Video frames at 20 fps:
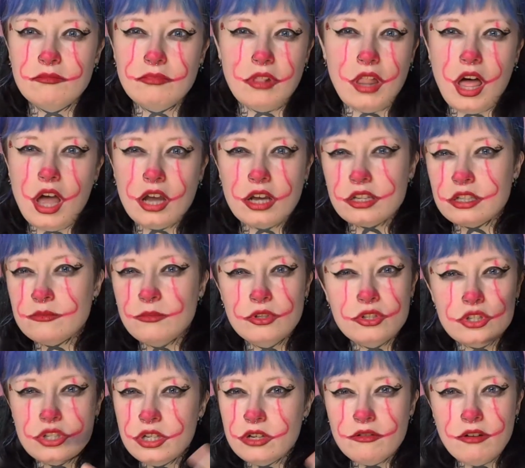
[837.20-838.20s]
black
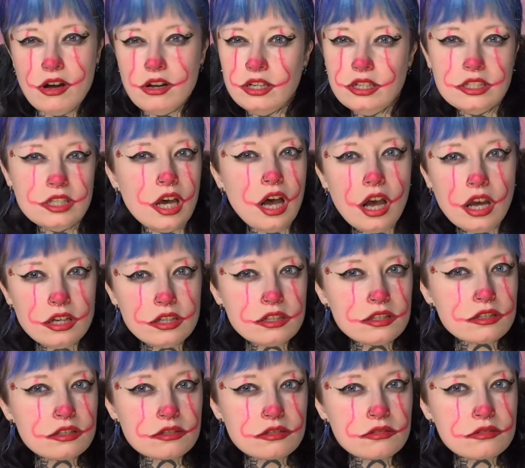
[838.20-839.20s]
smudged around his
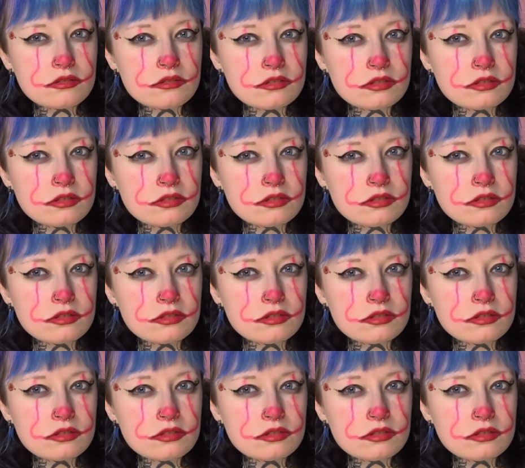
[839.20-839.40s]
eyes.